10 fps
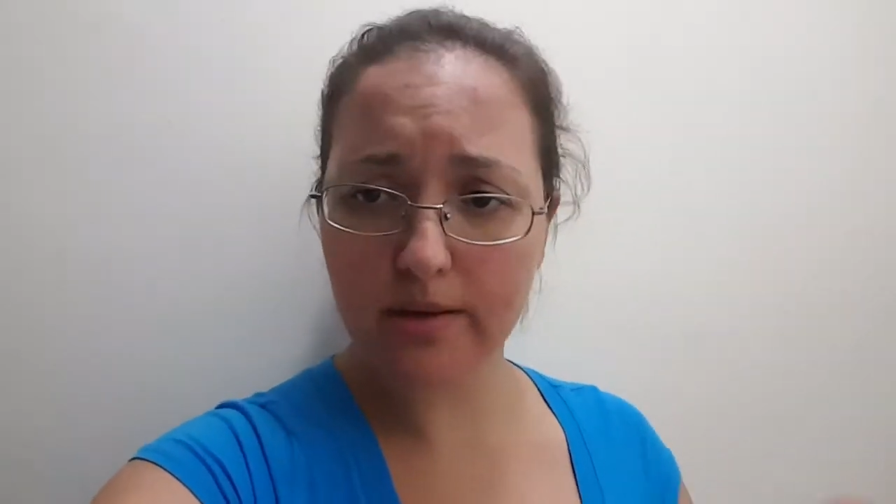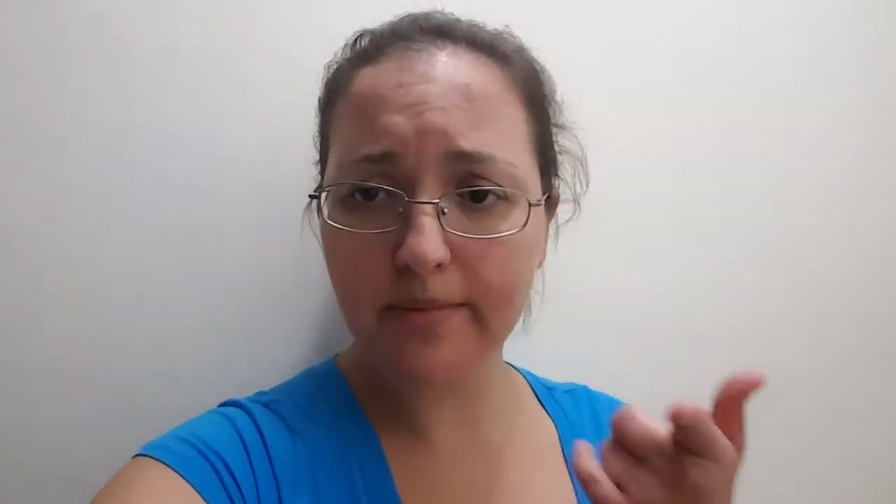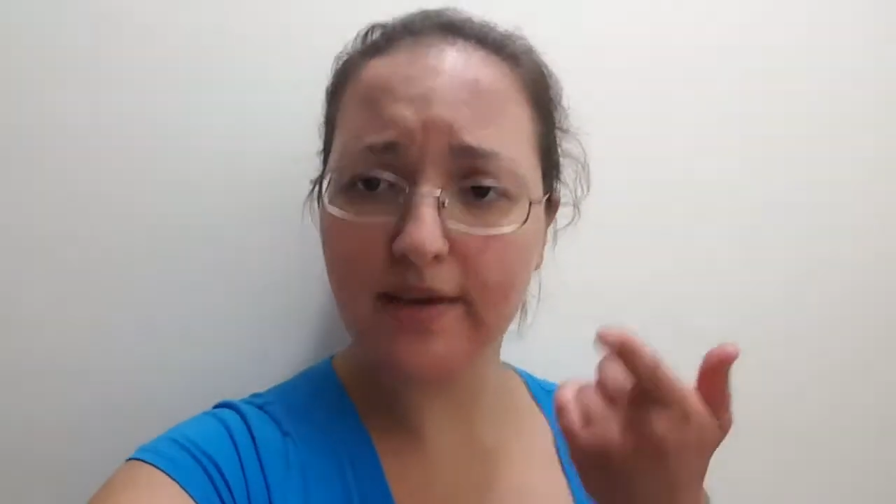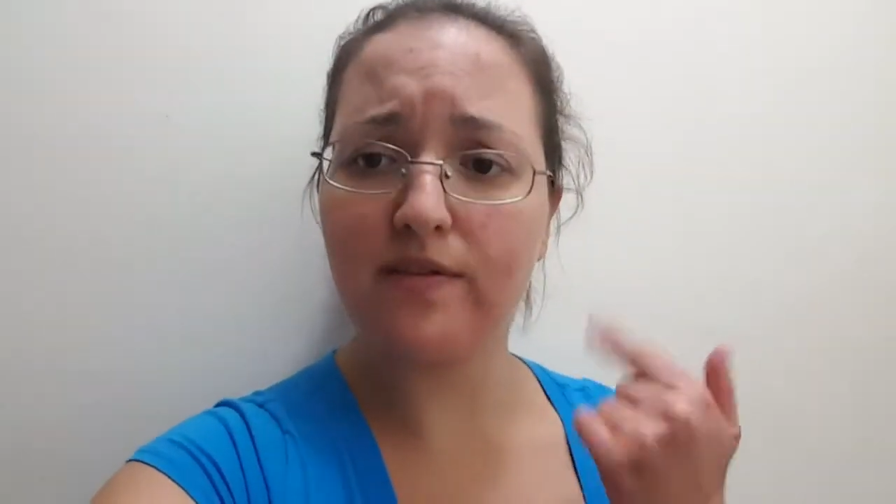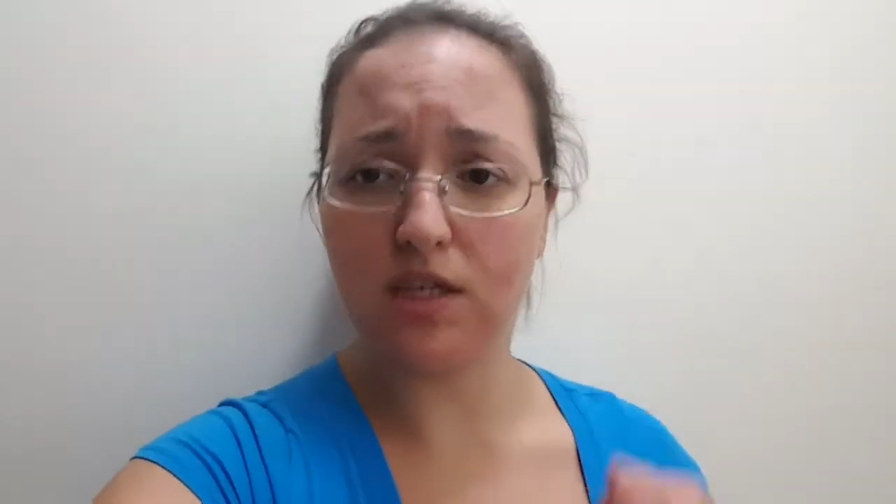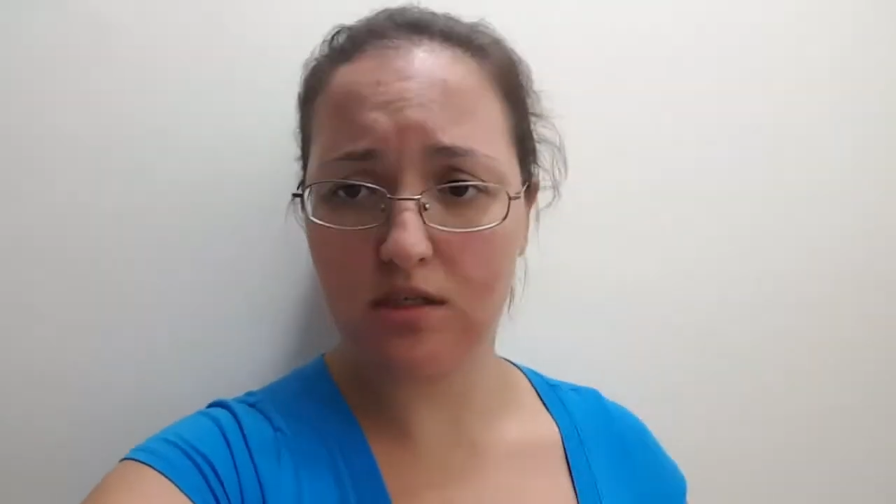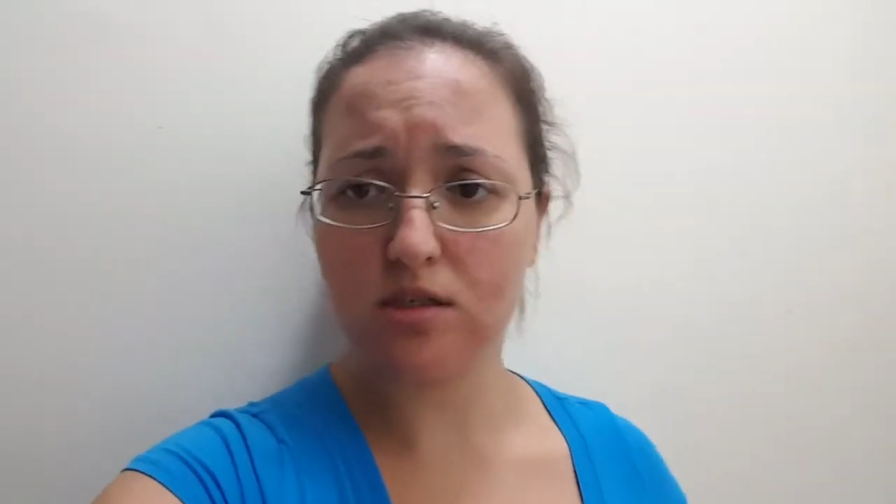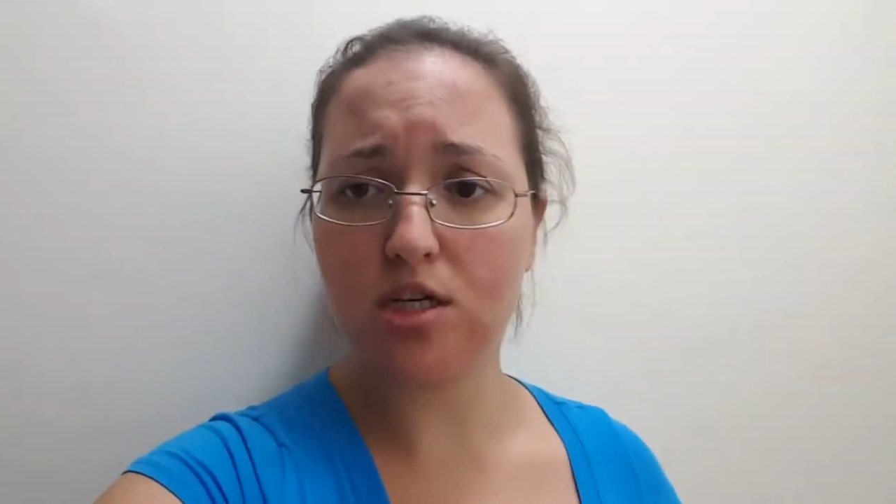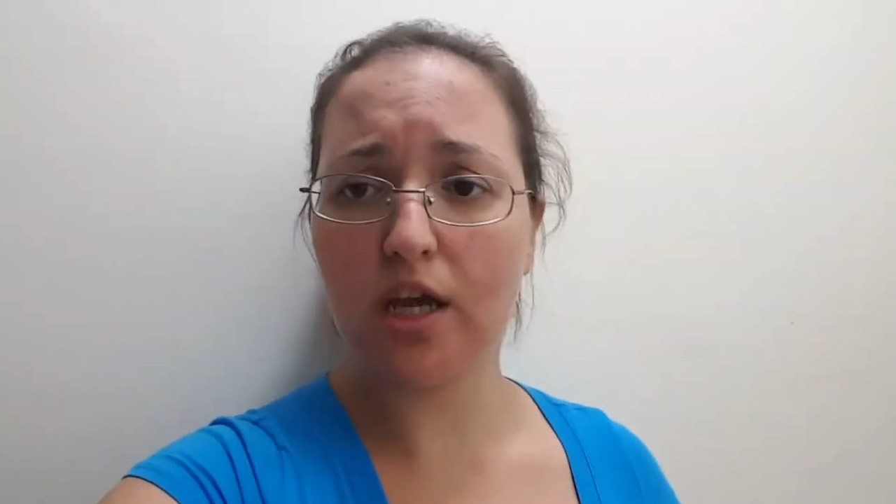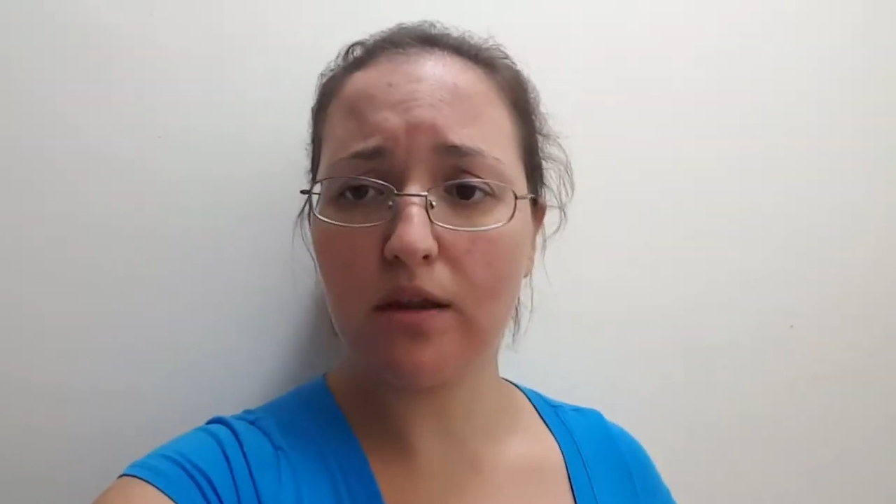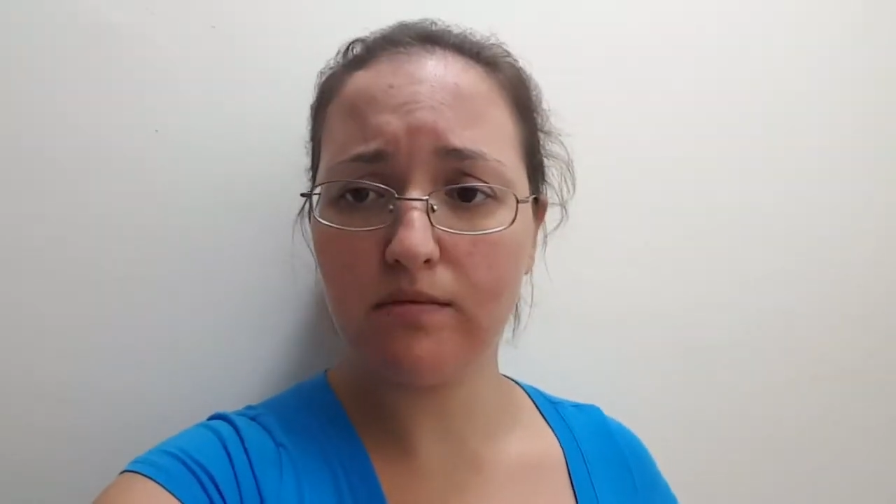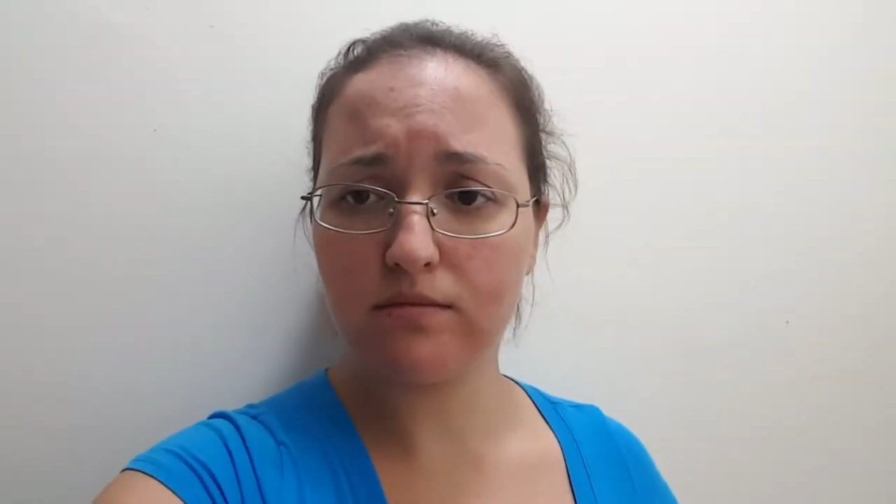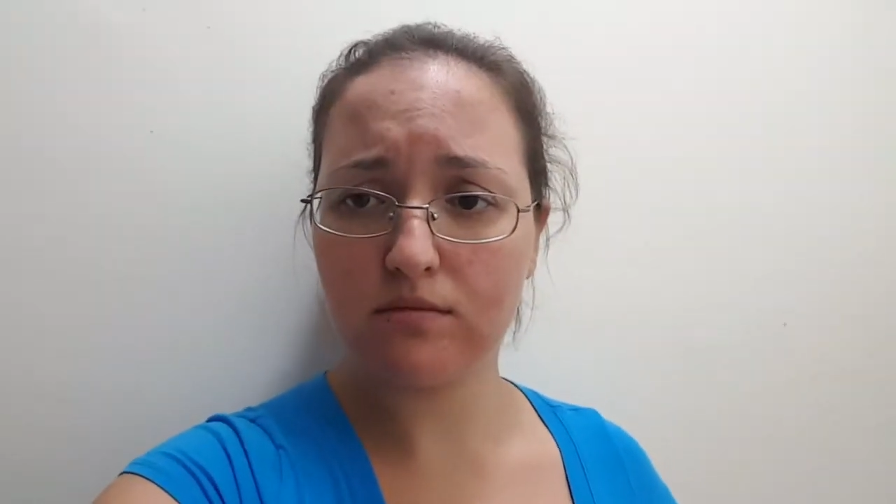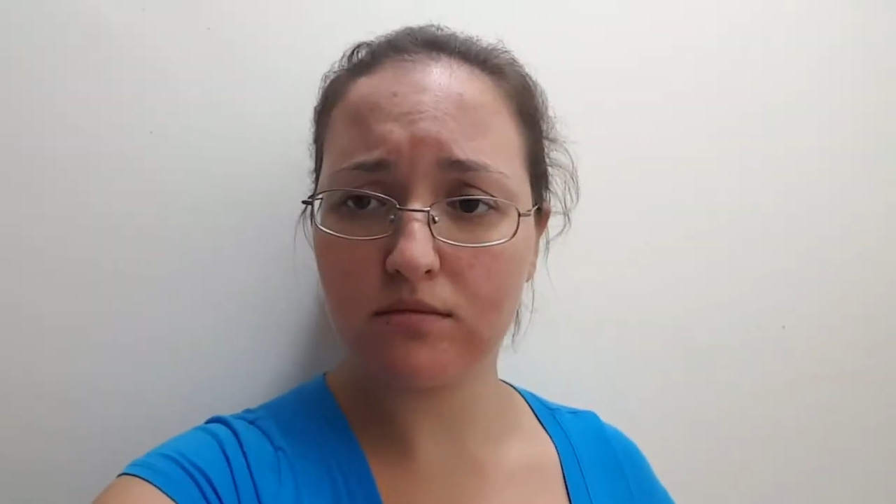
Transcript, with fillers: to make vegan chicken?